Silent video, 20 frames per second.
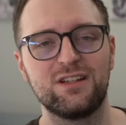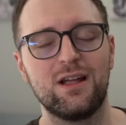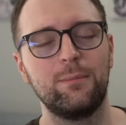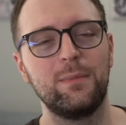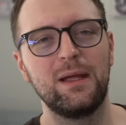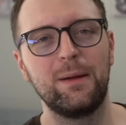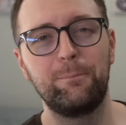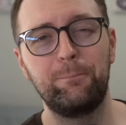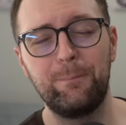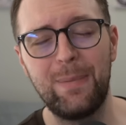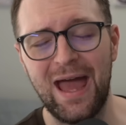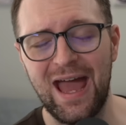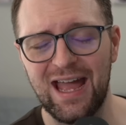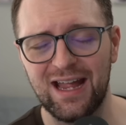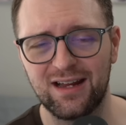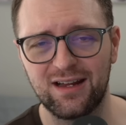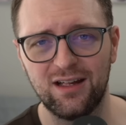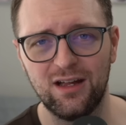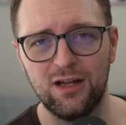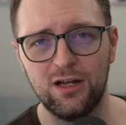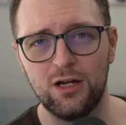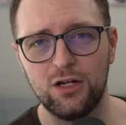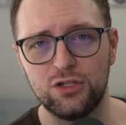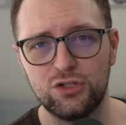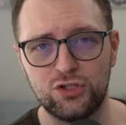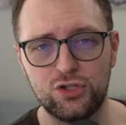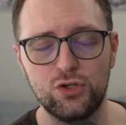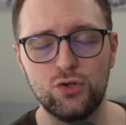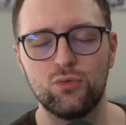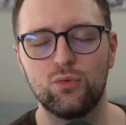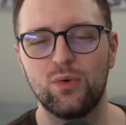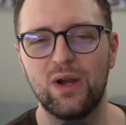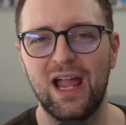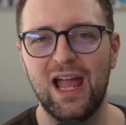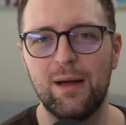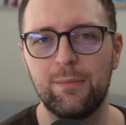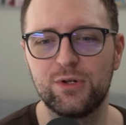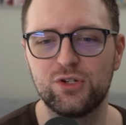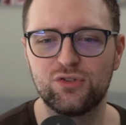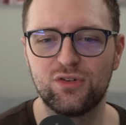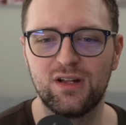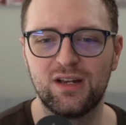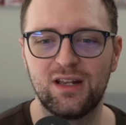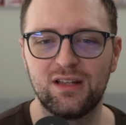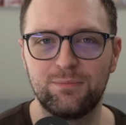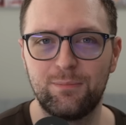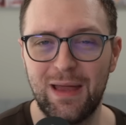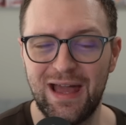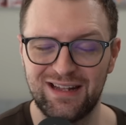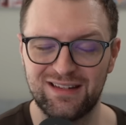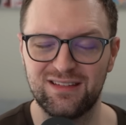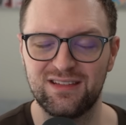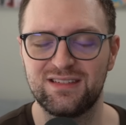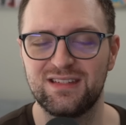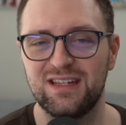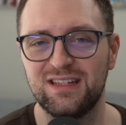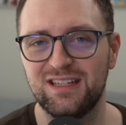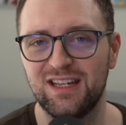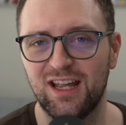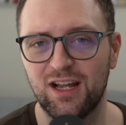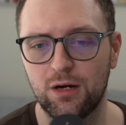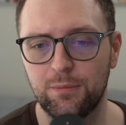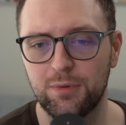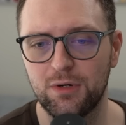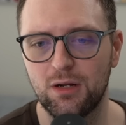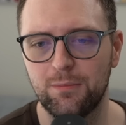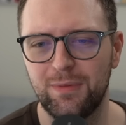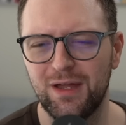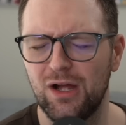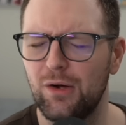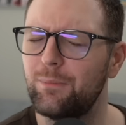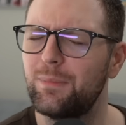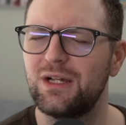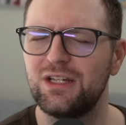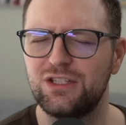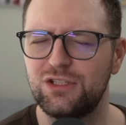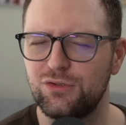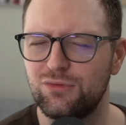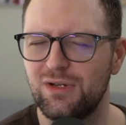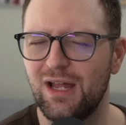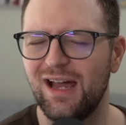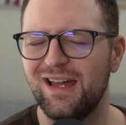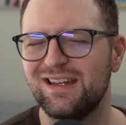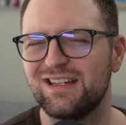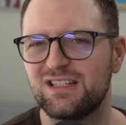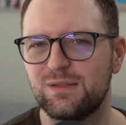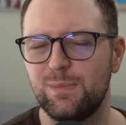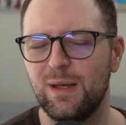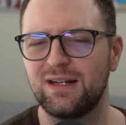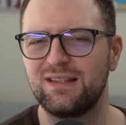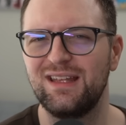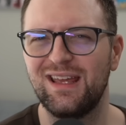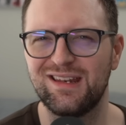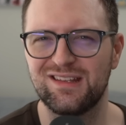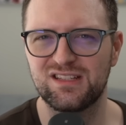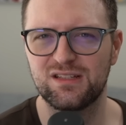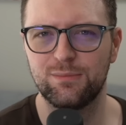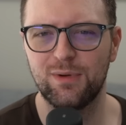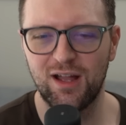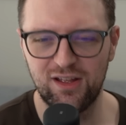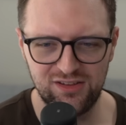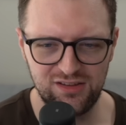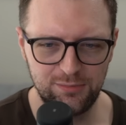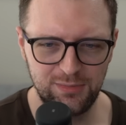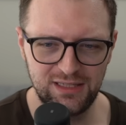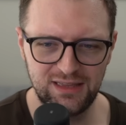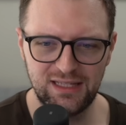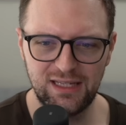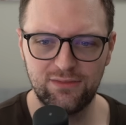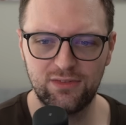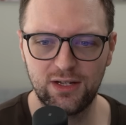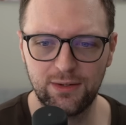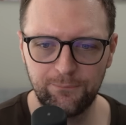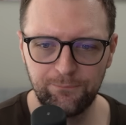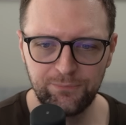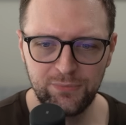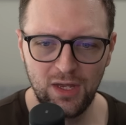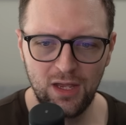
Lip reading: coming back to Real Madrid, back to the Santiago Bernabeu, but do not expect Dani Ceballos to be leaving.